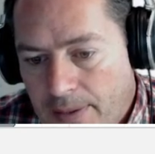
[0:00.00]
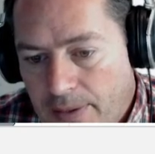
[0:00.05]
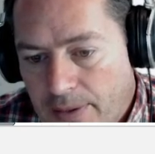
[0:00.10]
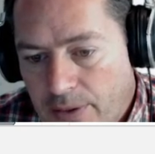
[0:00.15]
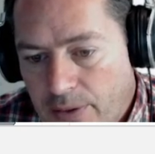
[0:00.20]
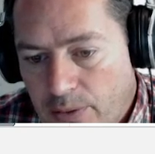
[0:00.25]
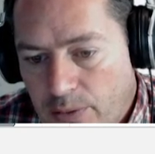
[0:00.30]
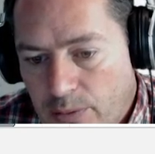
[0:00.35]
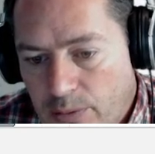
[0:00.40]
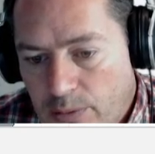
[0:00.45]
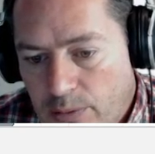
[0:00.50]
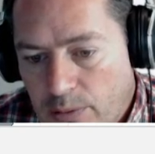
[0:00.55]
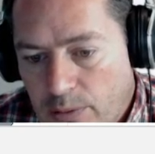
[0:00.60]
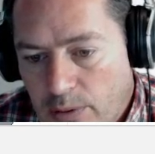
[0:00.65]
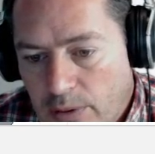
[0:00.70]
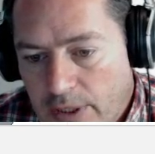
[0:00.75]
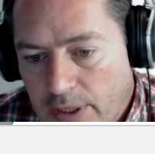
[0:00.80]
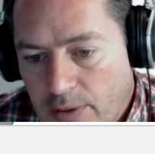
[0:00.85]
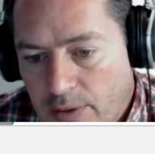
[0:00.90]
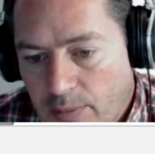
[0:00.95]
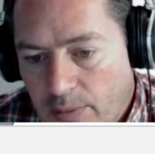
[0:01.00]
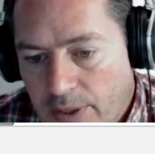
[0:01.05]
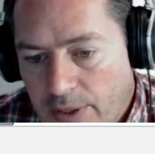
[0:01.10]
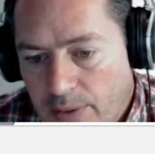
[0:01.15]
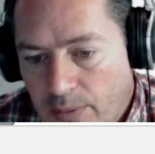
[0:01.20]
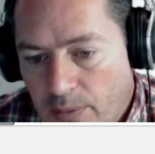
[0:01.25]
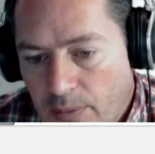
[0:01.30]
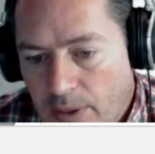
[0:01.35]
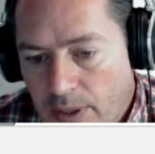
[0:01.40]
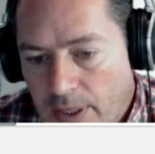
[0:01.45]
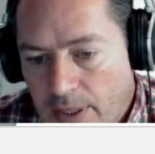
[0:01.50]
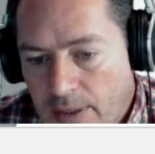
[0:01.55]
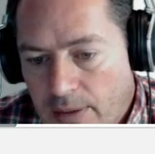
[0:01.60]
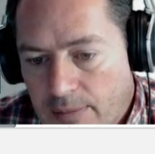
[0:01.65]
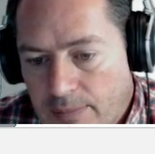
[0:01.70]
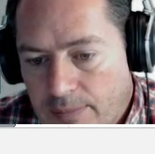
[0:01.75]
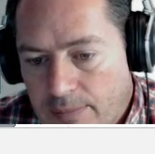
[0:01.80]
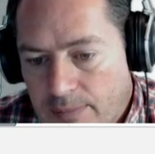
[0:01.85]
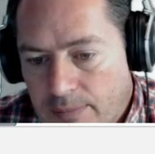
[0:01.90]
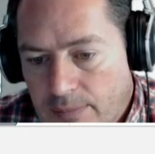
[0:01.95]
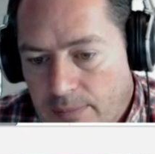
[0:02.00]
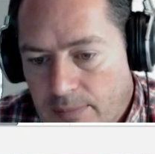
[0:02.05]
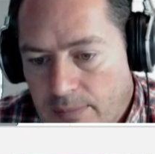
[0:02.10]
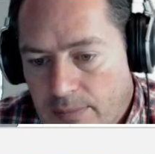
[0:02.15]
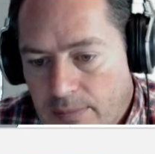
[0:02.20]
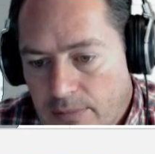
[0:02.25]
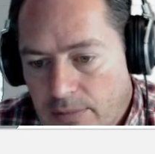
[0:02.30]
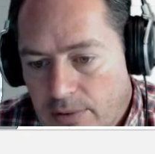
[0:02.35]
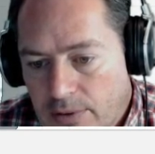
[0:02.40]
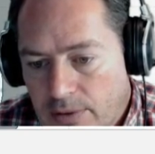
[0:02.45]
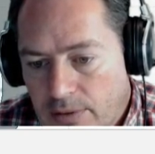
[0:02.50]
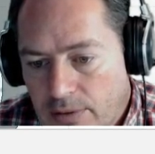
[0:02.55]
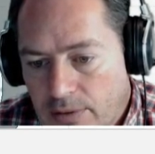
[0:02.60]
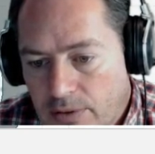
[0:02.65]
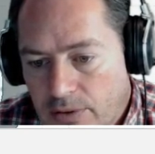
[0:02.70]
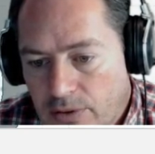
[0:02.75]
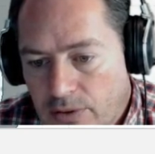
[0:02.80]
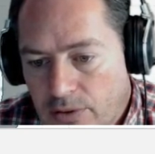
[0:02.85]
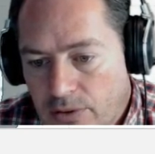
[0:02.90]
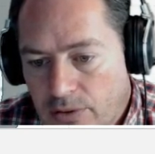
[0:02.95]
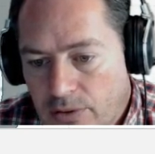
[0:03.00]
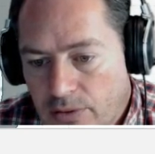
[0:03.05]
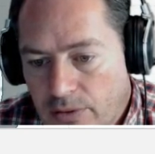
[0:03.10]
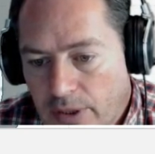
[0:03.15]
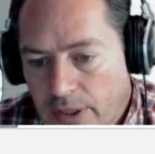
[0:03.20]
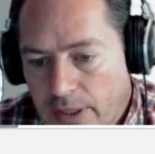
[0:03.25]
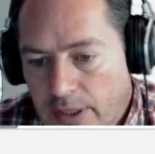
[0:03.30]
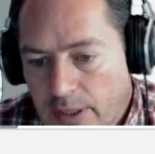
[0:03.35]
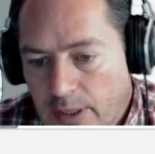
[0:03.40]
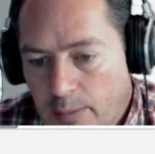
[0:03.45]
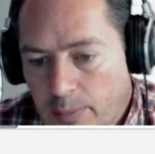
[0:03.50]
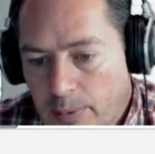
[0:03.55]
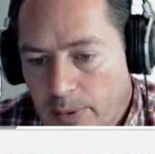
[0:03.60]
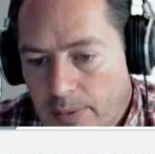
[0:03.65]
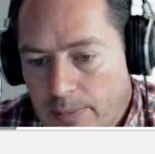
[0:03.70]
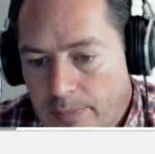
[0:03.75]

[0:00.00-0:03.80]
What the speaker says: You click where you want it. Drag up.